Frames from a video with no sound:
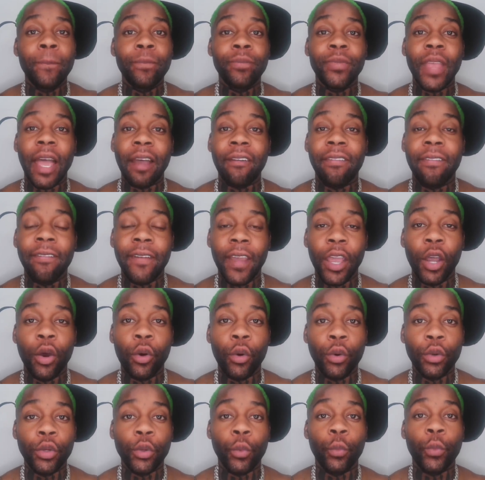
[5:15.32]
that
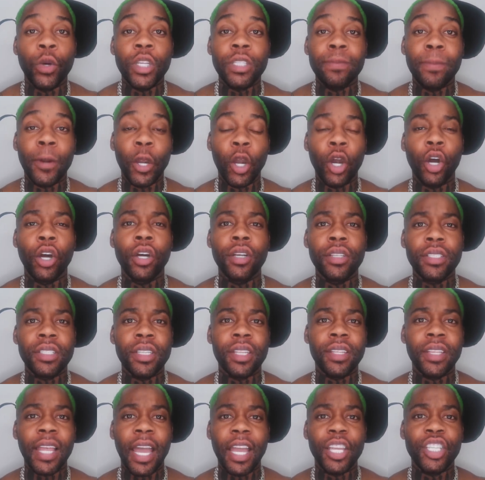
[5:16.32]
failed was
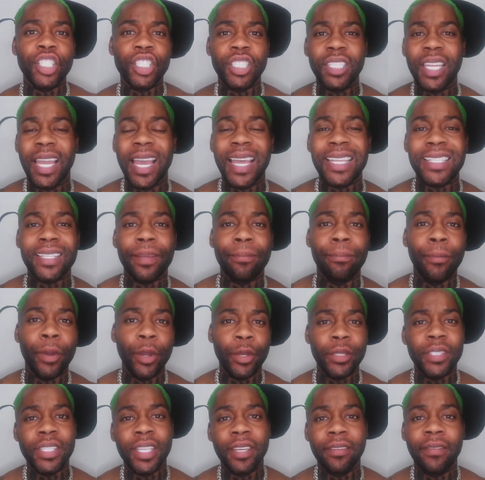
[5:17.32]
because that she has
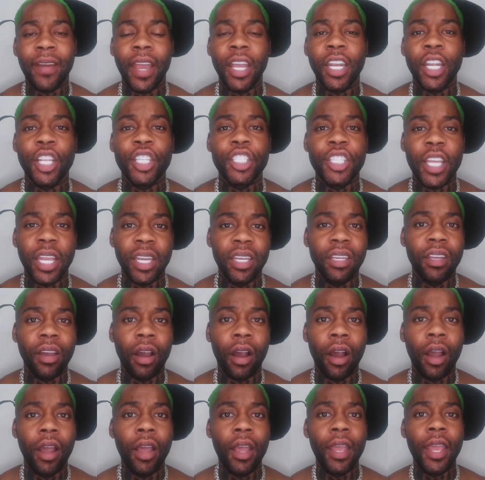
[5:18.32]
motive and
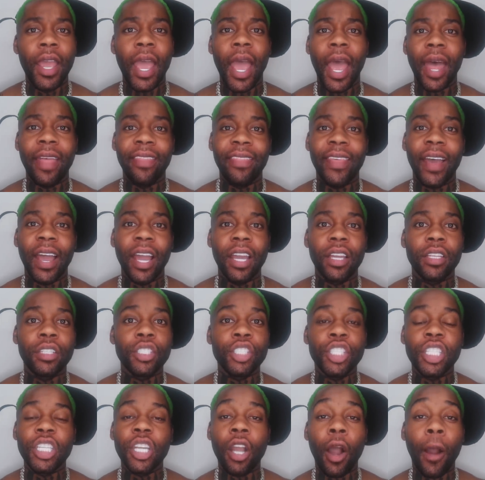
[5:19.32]
agenda and that
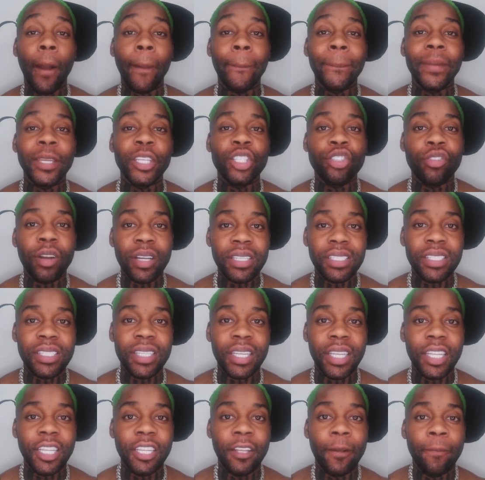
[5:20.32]
she can't be
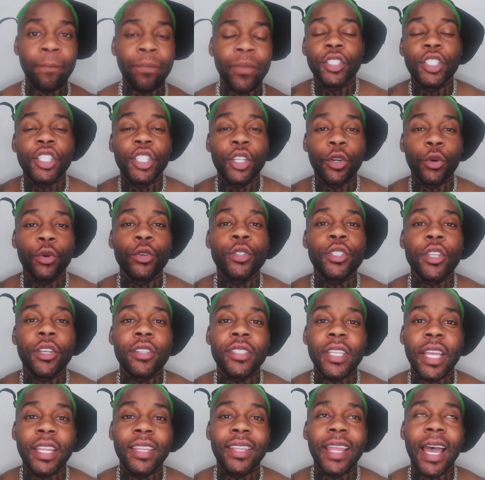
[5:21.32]
trusted. She also
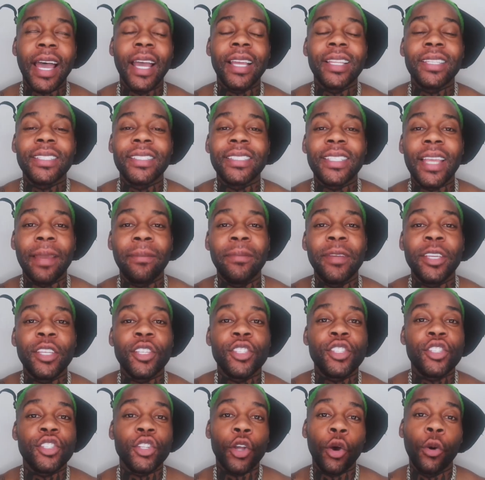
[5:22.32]
said that Demi
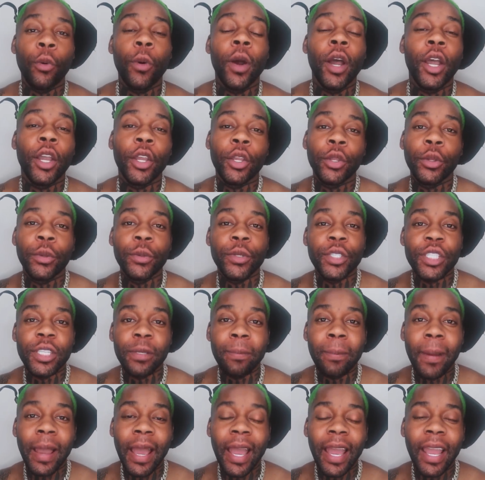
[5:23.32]
stole her
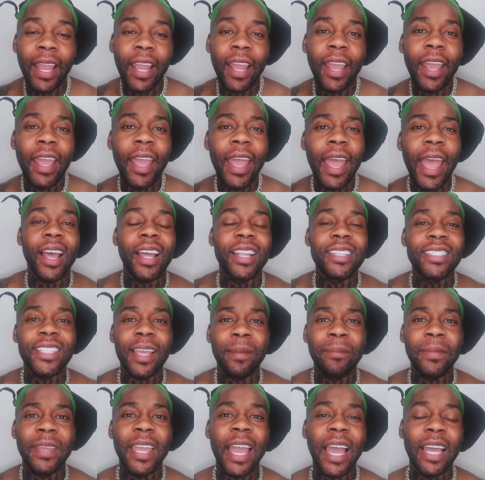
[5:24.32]
Gucci bag and
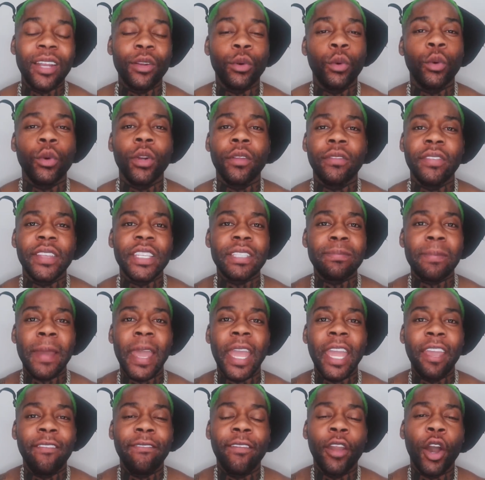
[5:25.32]
Demi had all of this
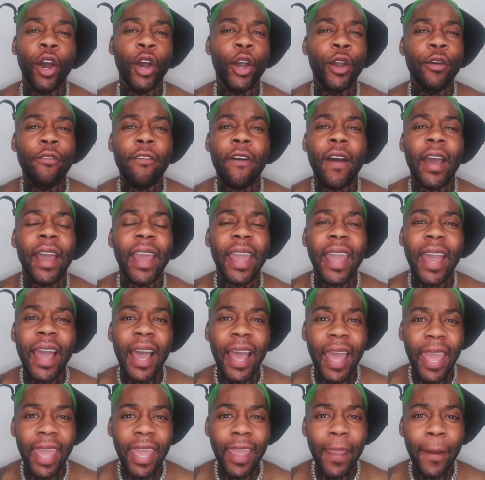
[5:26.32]
behavior over a
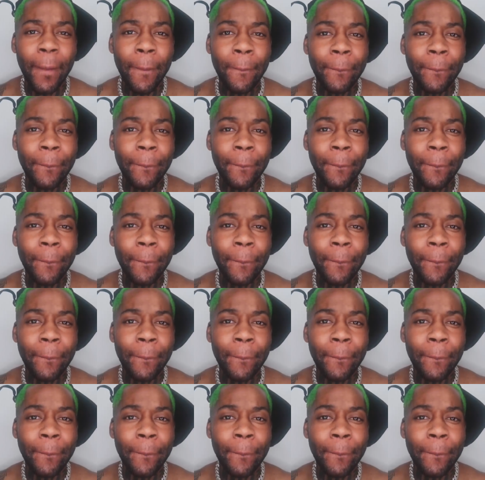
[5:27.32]
guy.